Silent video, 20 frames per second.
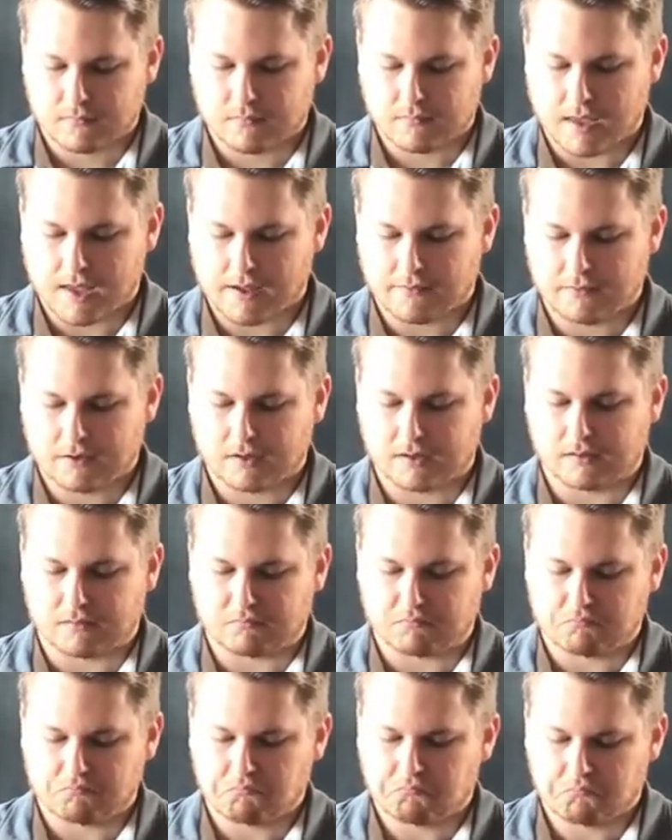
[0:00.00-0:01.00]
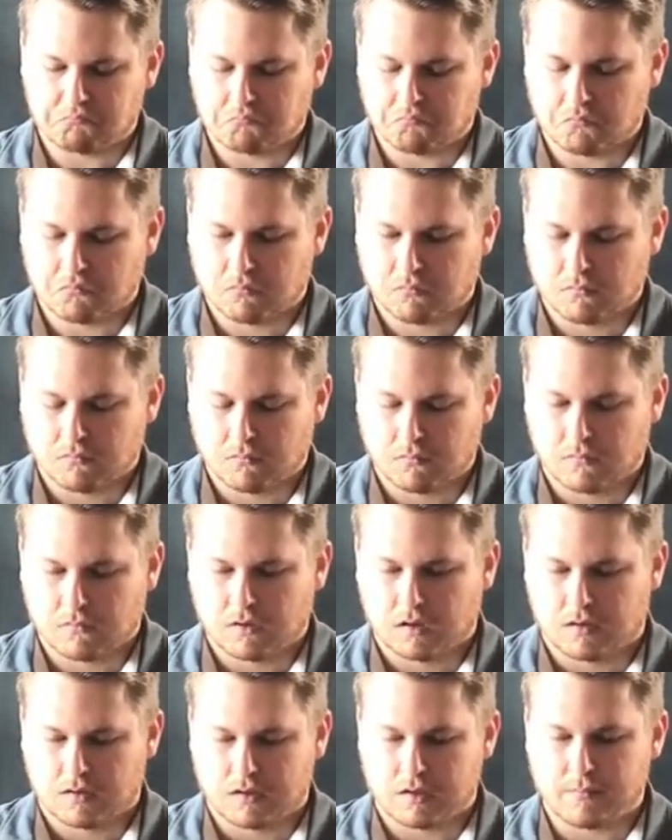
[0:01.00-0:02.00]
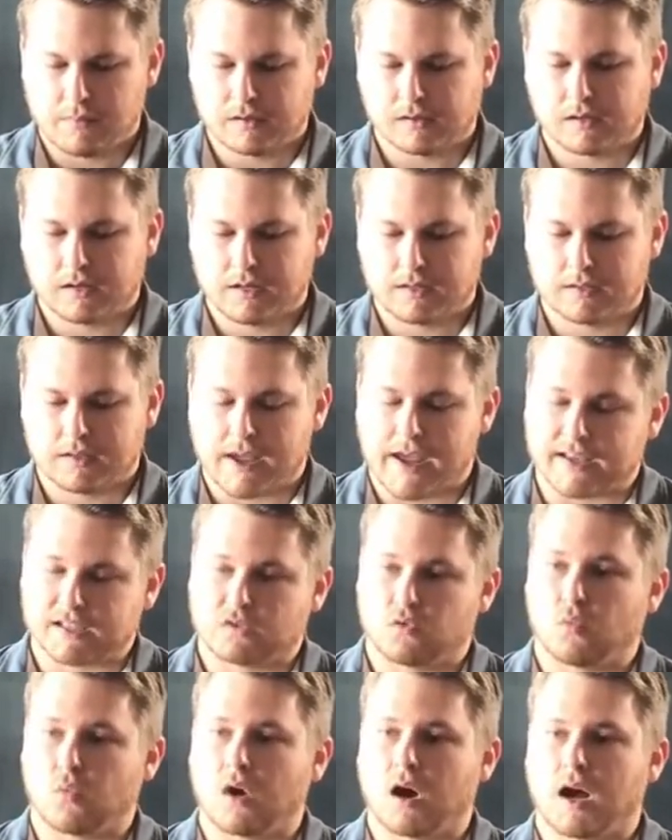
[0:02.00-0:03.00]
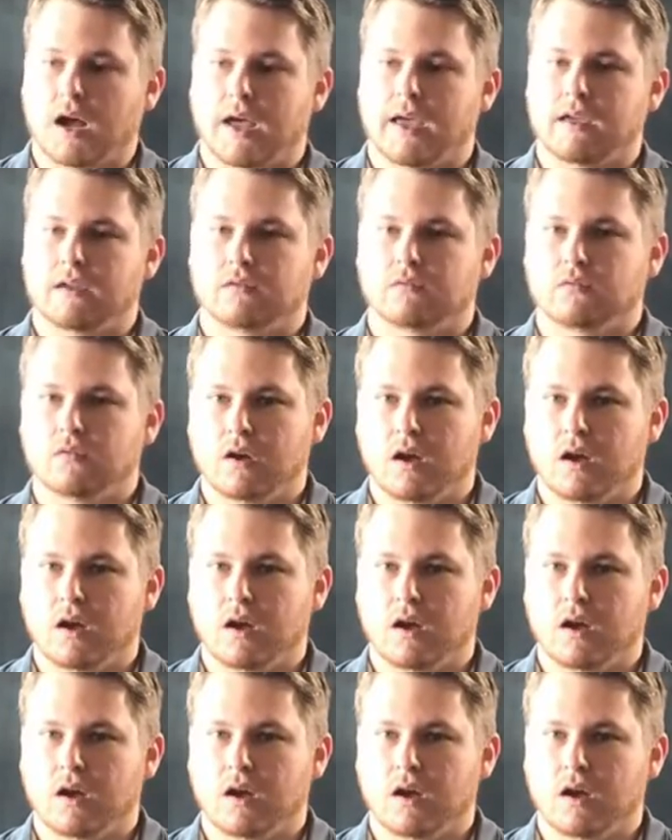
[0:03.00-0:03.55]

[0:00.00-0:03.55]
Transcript: having the ability to ask why